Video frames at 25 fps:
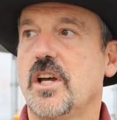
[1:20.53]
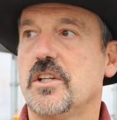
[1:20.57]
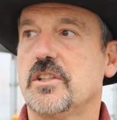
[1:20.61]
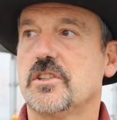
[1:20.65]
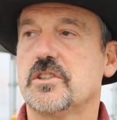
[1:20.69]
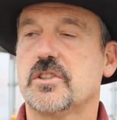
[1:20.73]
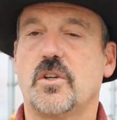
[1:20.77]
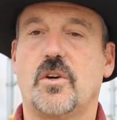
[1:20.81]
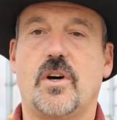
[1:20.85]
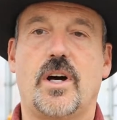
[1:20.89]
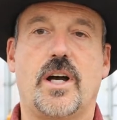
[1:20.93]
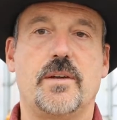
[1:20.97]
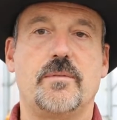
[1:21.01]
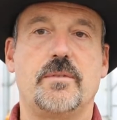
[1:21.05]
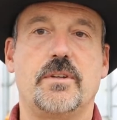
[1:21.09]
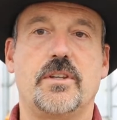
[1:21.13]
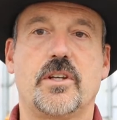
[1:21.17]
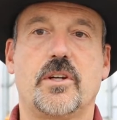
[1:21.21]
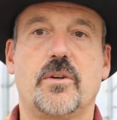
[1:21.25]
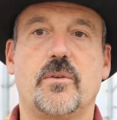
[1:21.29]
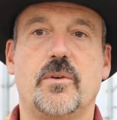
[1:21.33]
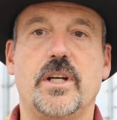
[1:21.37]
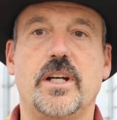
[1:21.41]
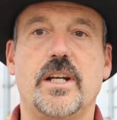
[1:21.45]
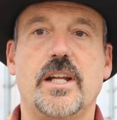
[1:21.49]
So I'm in
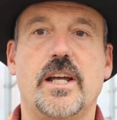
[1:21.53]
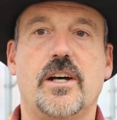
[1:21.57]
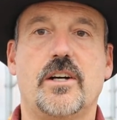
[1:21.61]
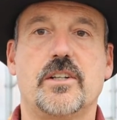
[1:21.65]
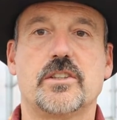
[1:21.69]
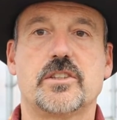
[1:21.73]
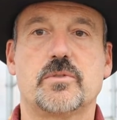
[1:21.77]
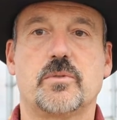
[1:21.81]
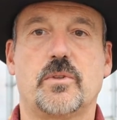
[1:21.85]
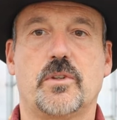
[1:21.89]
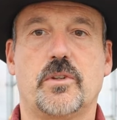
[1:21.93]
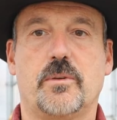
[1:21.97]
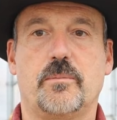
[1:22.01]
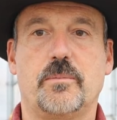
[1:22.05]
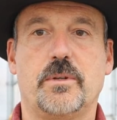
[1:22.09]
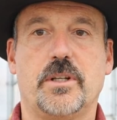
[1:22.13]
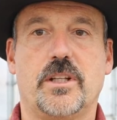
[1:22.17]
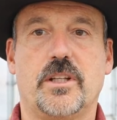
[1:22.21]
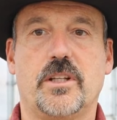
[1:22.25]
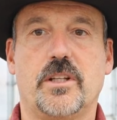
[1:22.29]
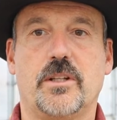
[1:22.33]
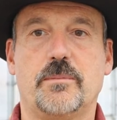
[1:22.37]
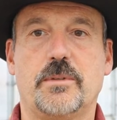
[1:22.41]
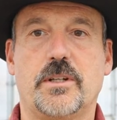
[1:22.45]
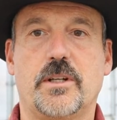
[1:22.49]
the greenhouse where there'll be a
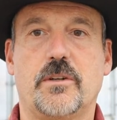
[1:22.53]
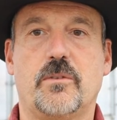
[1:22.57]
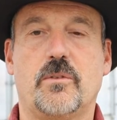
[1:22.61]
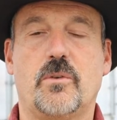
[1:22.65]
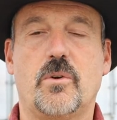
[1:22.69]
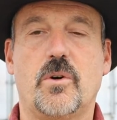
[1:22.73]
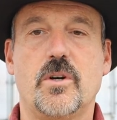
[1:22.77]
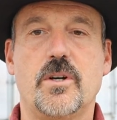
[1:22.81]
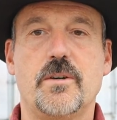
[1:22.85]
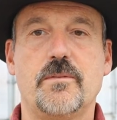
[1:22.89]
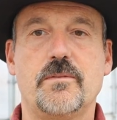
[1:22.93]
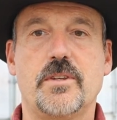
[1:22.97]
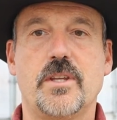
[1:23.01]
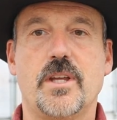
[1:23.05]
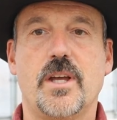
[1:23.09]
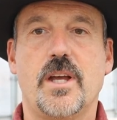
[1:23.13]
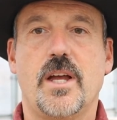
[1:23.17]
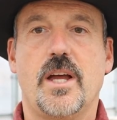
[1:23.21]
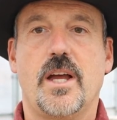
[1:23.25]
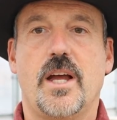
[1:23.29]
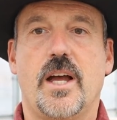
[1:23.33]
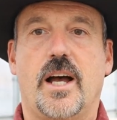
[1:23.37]
little bit of warmth.